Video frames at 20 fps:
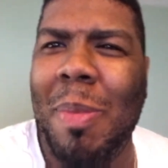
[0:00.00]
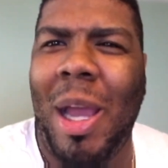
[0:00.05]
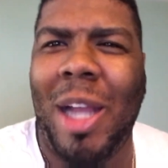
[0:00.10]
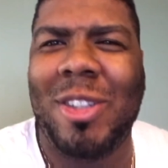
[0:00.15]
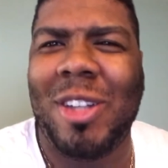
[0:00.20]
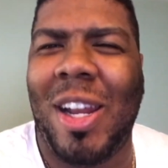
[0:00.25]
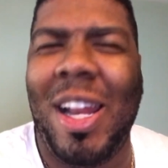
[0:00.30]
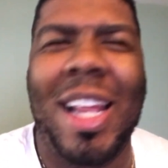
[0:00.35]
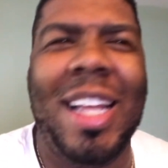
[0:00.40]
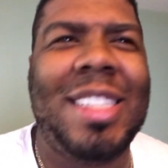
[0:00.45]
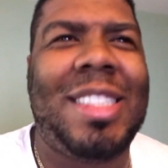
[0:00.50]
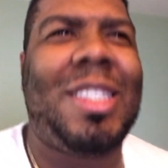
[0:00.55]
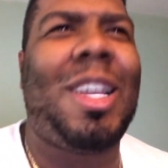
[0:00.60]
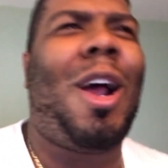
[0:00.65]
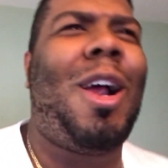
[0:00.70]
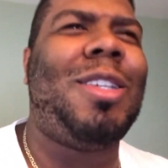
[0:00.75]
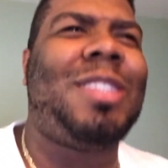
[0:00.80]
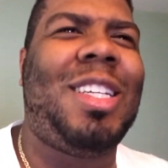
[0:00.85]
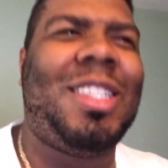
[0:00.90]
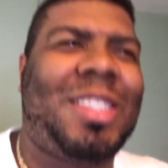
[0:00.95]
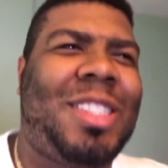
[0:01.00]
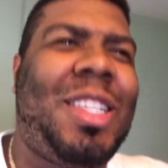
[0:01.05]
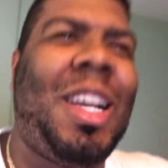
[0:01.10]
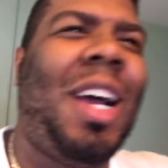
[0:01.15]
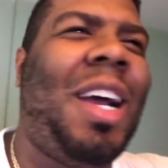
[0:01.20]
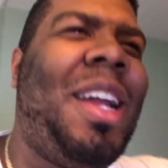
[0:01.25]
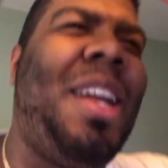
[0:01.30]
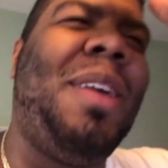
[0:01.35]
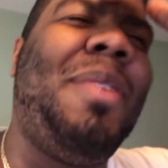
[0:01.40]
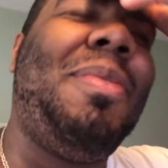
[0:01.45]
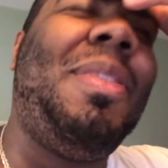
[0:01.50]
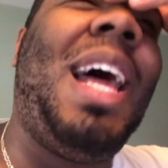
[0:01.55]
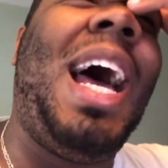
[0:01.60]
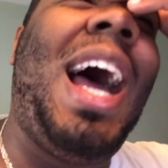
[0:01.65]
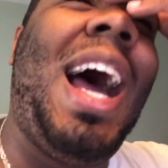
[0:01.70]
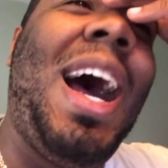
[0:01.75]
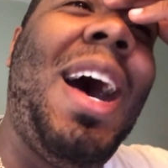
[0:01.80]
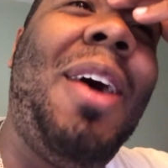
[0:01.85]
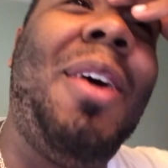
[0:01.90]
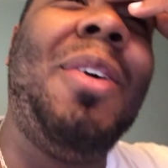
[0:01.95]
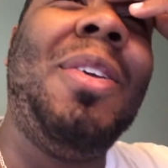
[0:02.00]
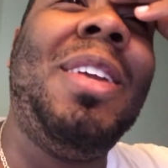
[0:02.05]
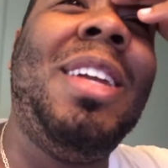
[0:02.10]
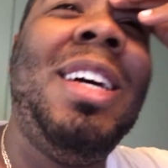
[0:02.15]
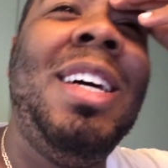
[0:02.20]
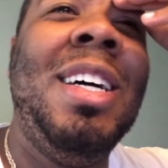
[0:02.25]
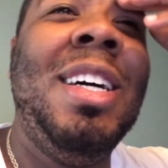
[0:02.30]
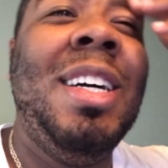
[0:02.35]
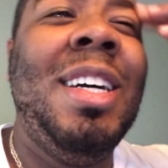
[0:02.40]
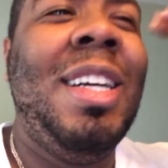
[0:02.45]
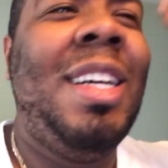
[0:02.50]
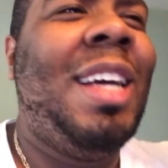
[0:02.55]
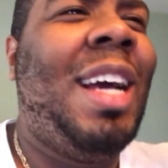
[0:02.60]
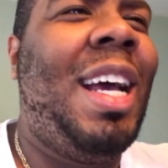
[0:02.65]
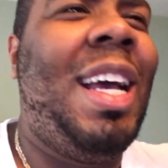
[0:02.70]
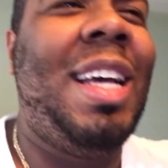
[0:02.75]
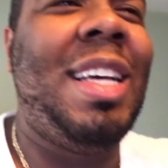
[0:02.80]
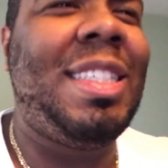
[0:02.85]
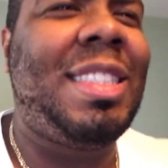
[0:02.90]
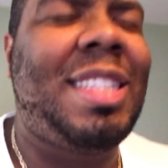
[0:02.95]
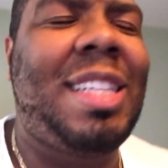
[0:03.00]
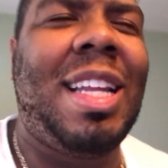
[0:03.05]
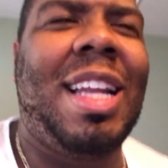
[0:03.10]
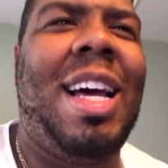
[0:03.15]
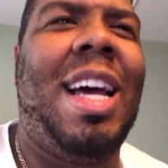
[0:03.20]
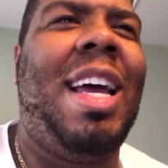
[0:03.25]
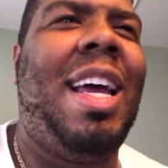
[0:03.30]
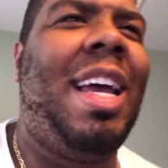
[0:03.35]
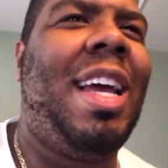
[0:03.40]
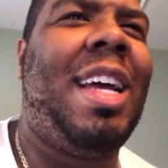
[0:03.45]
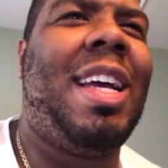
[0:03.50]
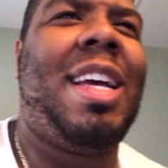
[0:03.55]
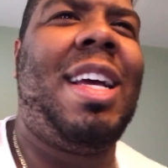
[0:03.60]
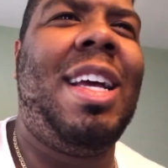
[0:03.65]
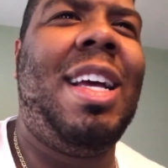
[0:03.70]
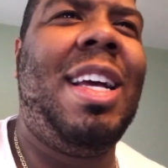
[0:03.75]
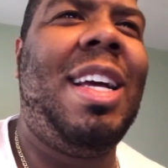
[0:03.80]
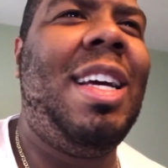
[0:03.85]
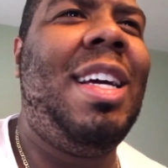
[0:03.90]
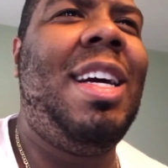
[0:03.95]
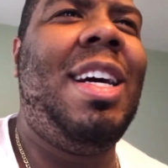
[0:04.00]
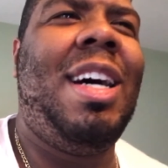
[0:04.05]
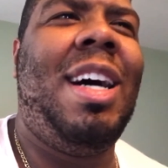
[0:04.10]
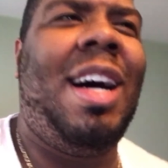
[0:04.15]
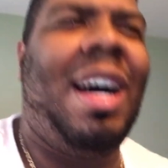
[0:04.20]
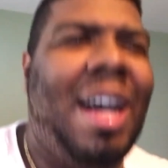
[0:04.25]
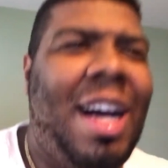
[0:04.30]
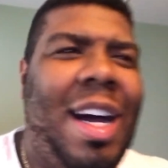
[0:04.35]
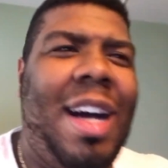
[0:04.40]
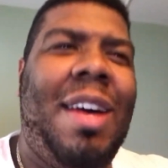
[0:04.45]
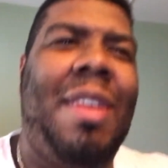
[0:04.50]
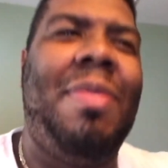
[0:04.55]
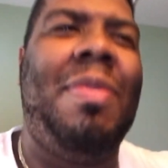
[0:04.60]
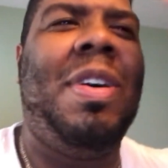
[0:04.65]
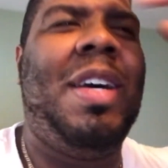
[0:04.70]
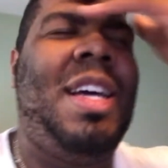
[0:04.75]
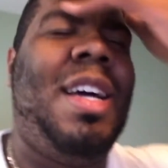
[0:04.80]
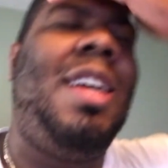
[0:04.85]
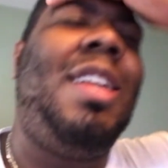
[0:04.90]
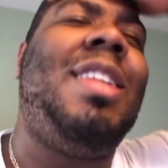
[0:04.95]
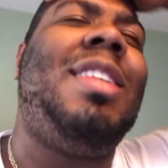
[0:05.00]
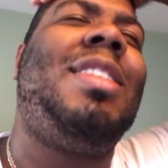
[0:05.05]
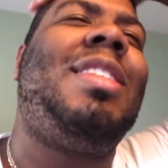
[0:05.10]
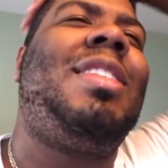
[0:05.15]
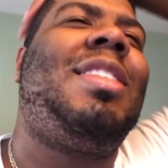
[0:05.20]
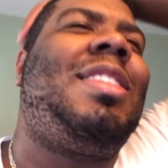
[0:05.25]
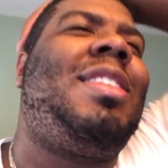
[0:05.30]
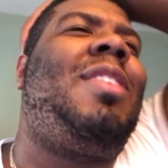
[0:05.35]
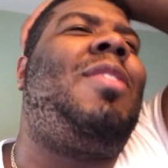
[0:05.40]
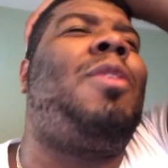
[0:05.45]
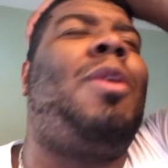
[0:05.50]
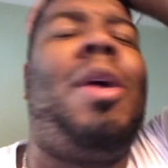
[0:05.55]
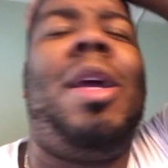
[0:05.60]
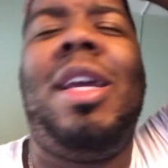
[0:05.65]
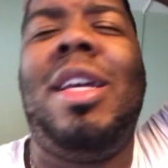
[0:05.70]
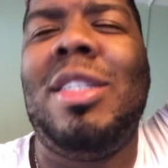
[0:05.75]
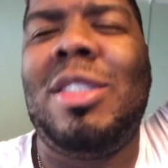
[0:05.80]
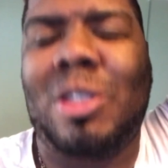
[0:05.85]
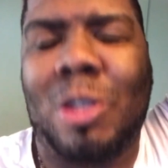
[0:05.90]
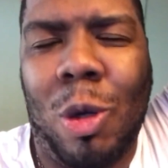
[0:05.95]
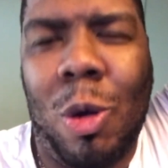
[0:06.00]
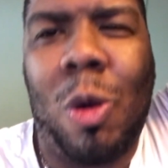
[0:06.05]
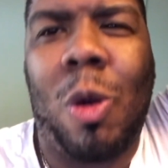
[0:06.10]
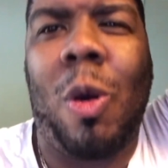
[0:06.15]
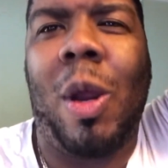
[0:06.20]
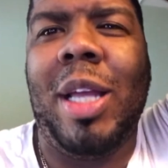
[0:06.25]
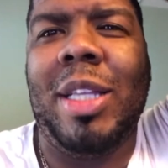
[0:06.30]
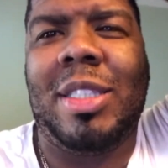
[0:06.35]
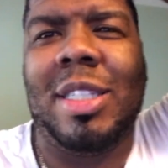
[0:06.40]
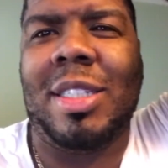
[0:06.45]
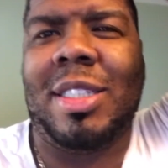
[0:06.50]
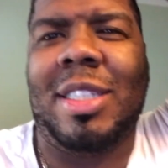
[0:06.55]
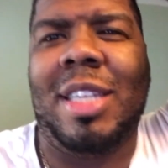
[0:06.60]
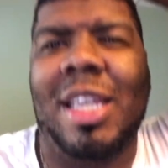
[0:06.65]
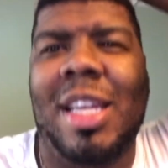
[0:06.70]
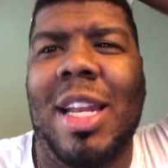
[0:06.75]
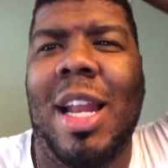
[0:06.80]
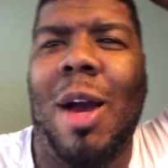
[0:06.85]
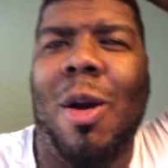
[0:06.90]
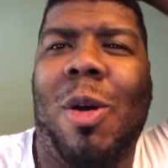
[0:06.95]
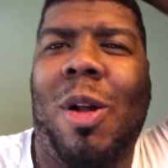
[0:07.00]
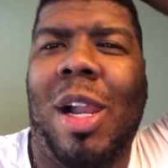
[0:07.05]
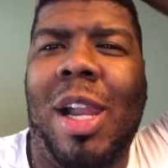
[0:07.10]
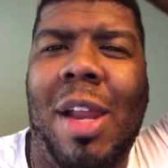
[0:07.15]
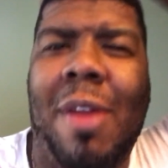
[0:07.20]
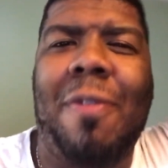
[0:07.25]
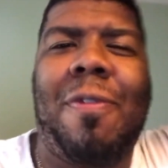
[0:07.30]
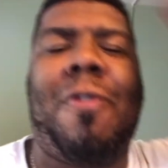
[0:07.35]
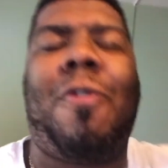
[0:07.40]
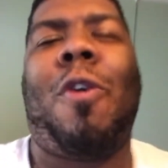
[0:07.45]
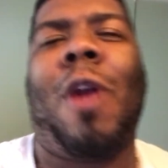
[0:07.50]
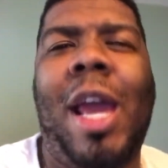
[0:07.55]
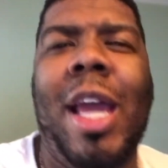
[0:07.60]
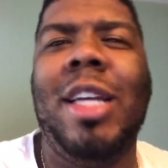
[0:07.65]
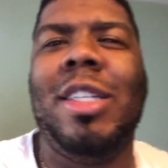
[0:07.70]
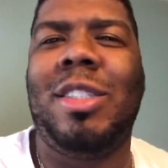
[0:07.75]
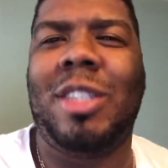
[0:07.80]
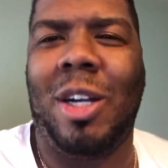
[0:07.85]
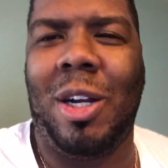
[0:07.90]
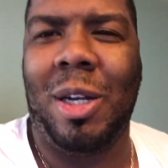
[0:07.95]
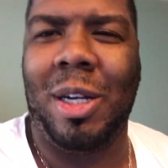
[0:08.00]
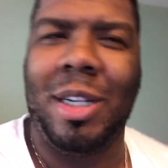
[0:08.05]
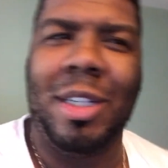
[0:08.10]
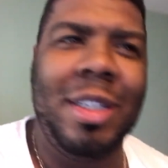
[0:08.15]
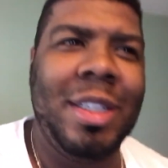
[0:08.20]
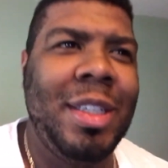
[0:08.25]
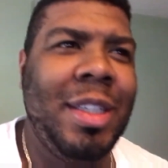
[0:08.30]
major league starts is shutting them down. It's like, ah oh, man, it's great. It's so great to see now Clint Frazier